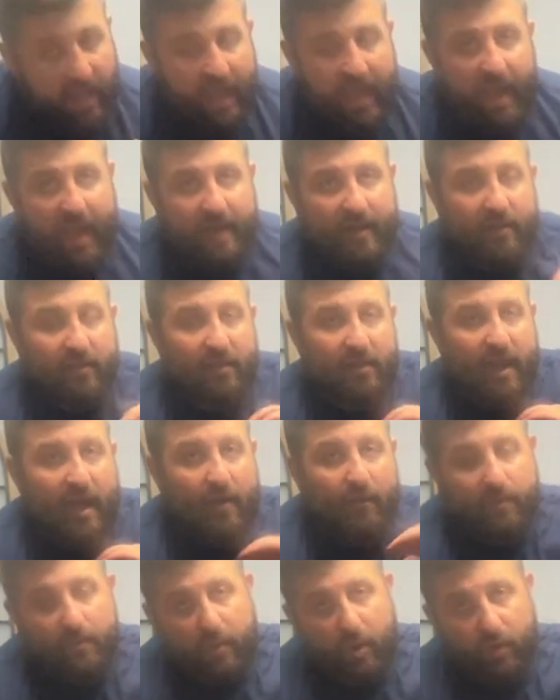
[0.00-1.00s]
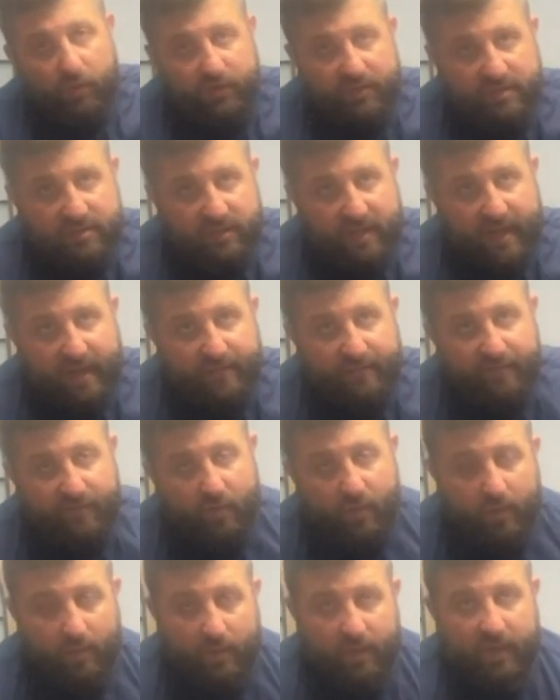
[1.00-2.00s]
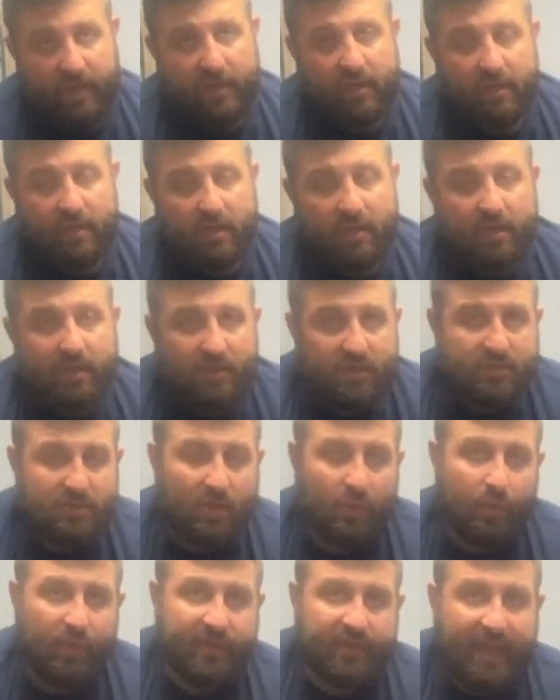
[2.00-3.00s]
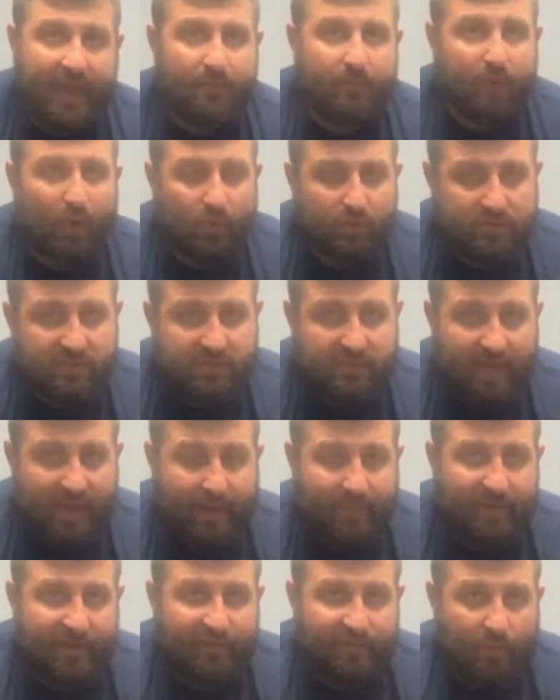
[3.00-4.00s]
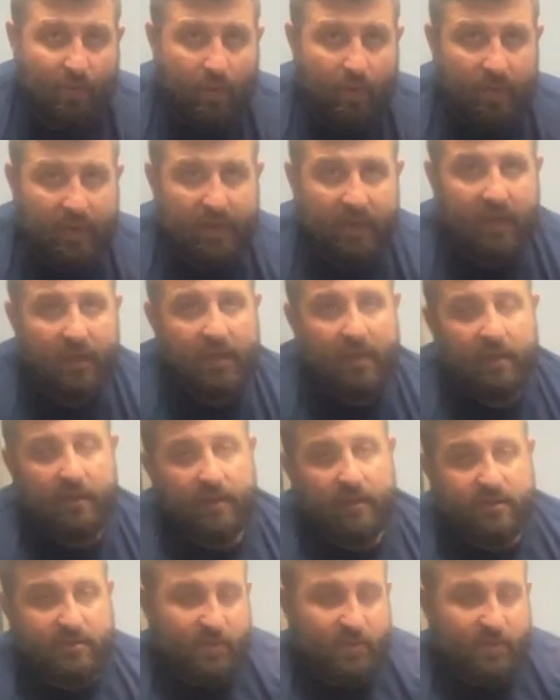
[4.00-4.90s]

and allow the bolt to slam forward. So with that bolt slamming forward, there's